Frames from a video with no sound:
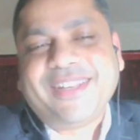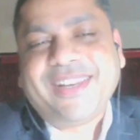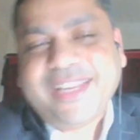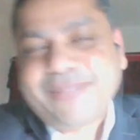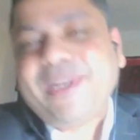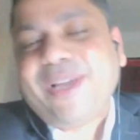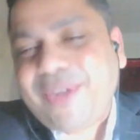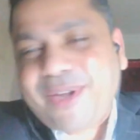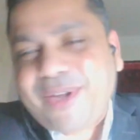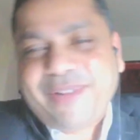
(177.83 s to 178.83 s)
let me now
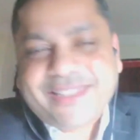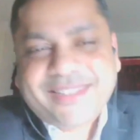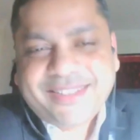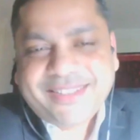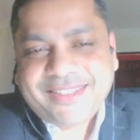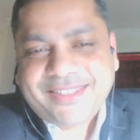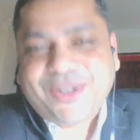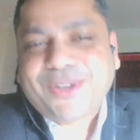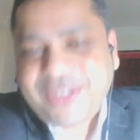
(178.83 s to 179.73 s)
request Dr.